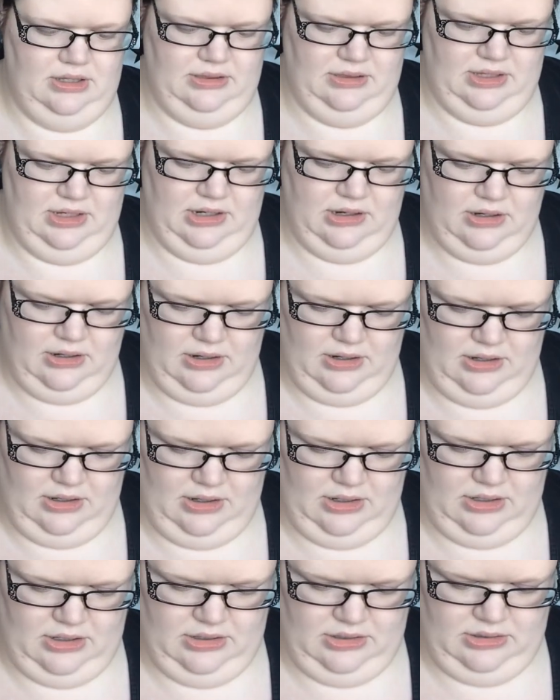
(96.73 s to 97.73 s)
Then,
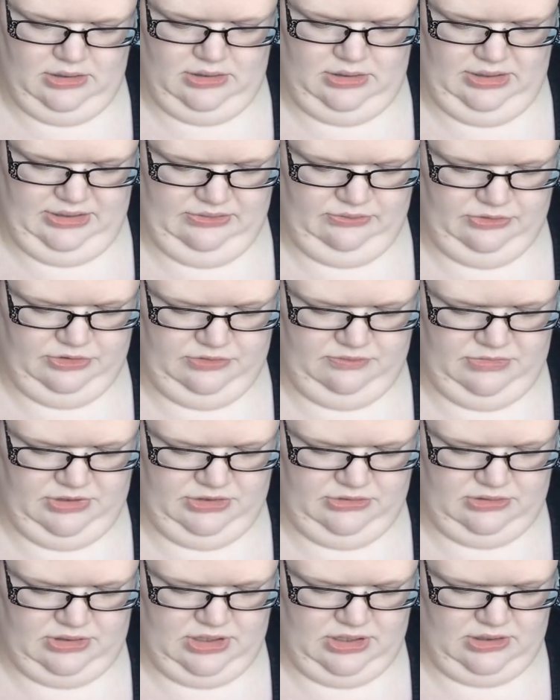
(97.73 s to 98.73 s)
in also my
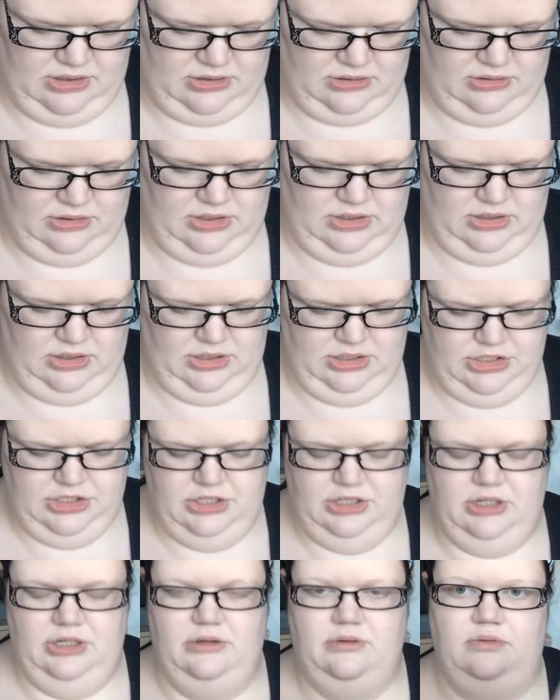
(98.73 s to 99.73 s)
stocking, I got an
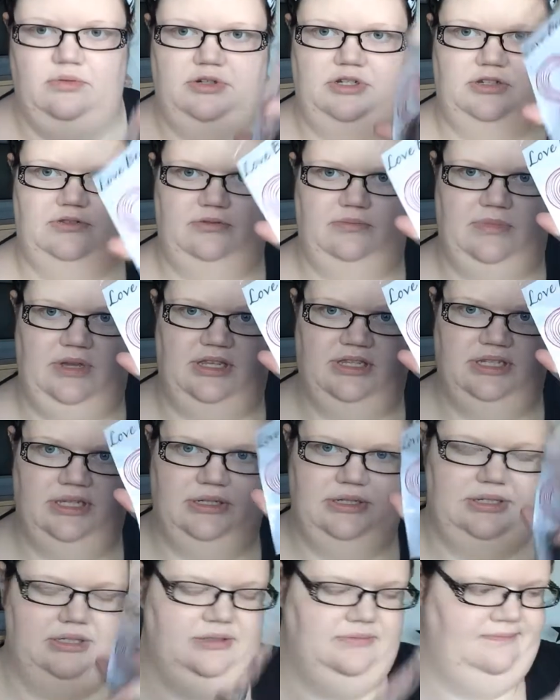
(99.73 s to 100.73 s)
eyeshadow, which is from Max
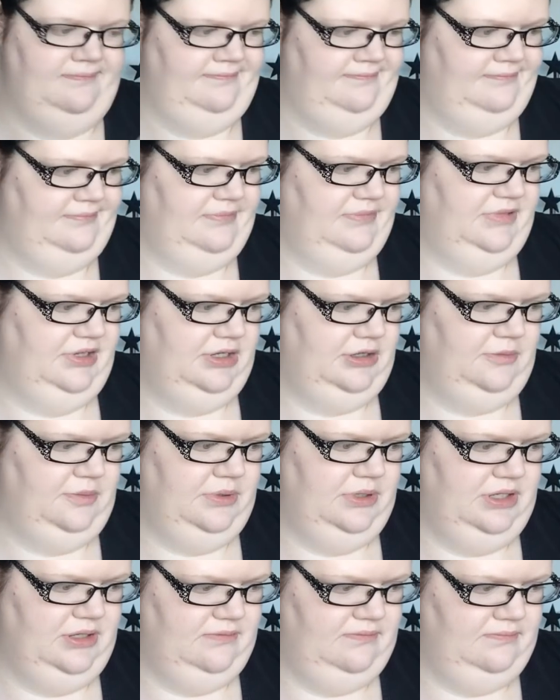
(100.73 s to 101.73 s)
Factor. Let me
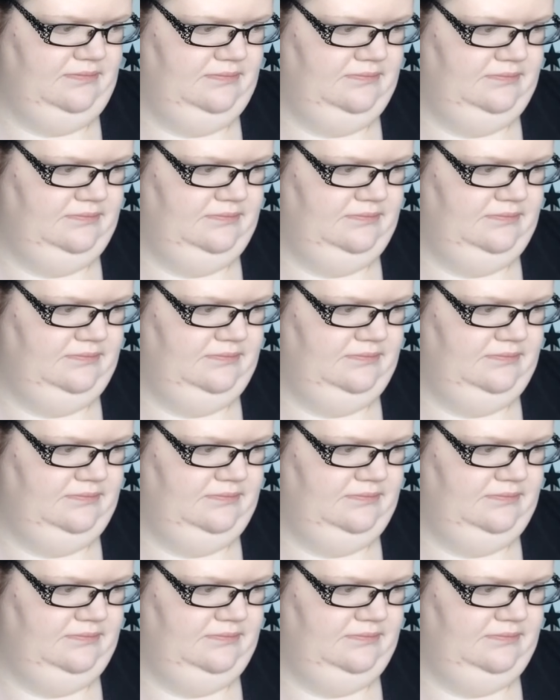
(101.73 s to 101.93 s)
open it.